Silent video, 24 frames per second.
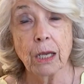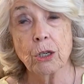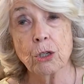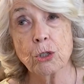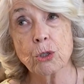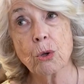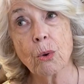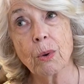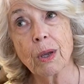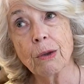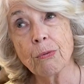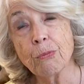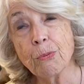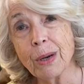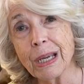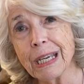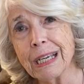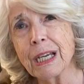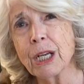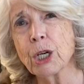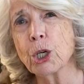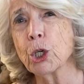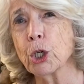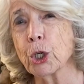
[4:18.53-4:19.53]
So if we
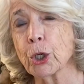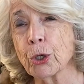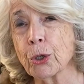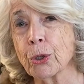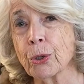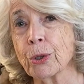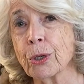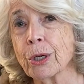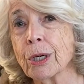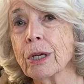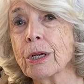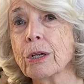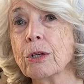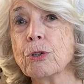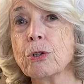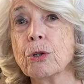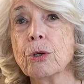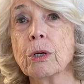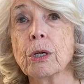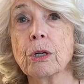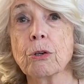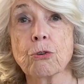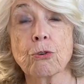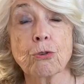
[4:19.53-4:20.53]
can learn to
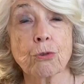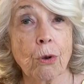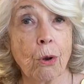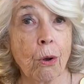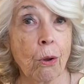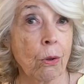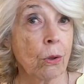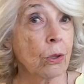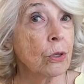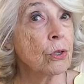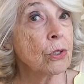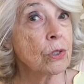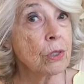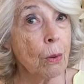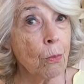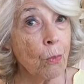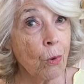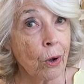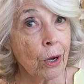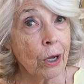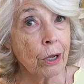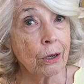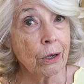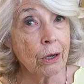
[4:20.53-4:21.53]
control
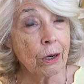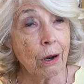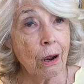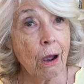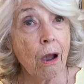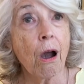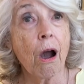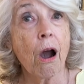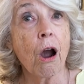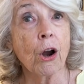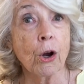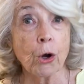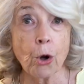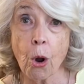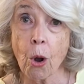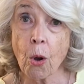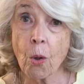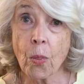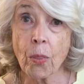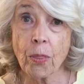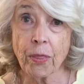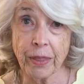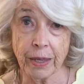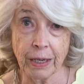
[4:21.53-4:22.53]
somewhat our
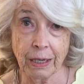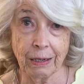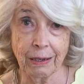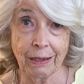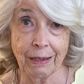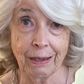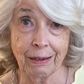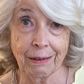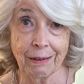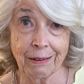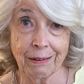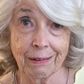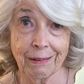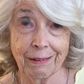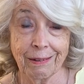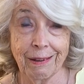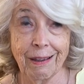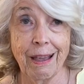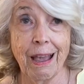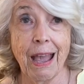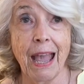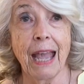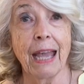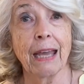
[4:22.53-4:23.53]
own thinking
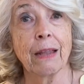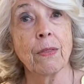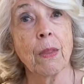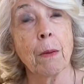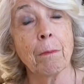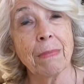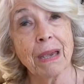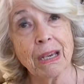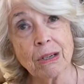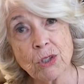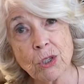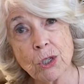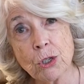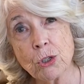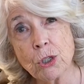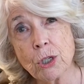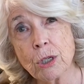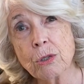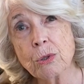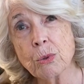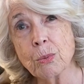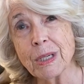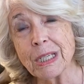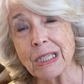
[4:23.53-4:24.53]
and the
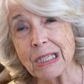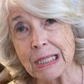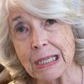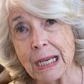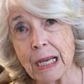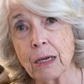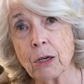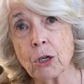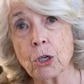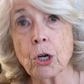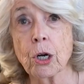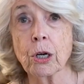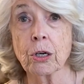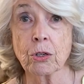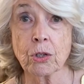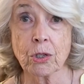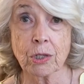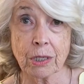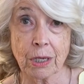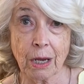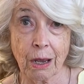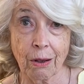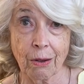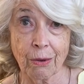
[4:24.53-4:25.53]
messages we send
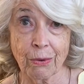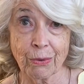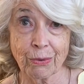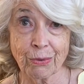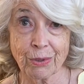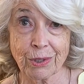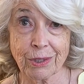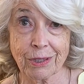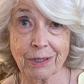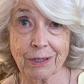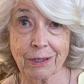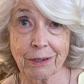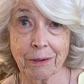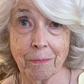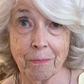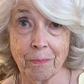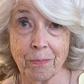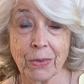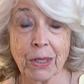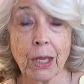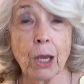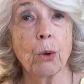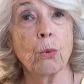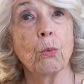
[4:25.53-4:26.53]
ourselves,
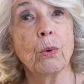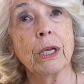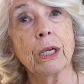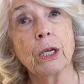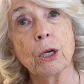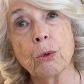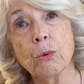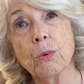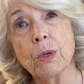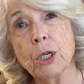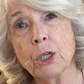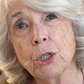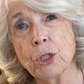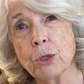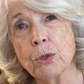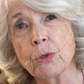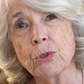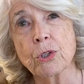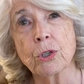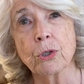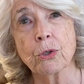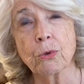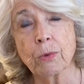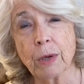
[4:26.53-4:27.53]
we can
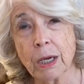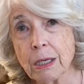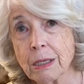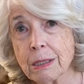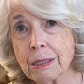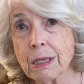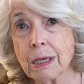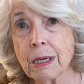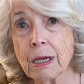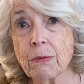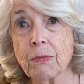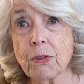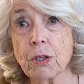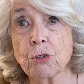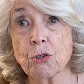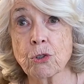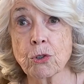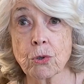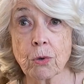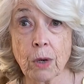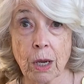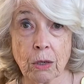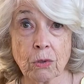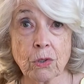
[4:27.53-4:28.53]
reduce a great deal of the
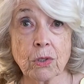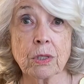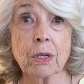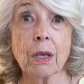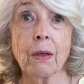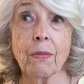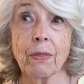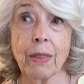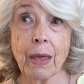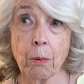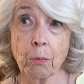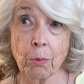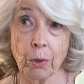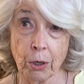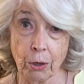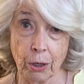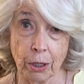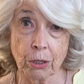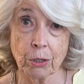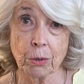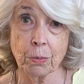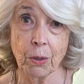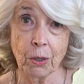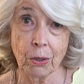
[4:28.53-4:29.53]
stress that we're
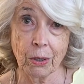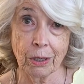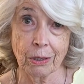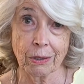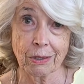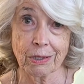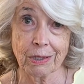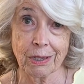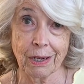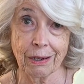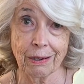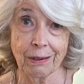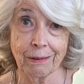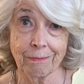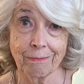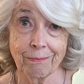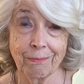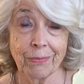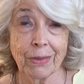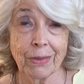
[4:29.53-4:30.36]
experiencing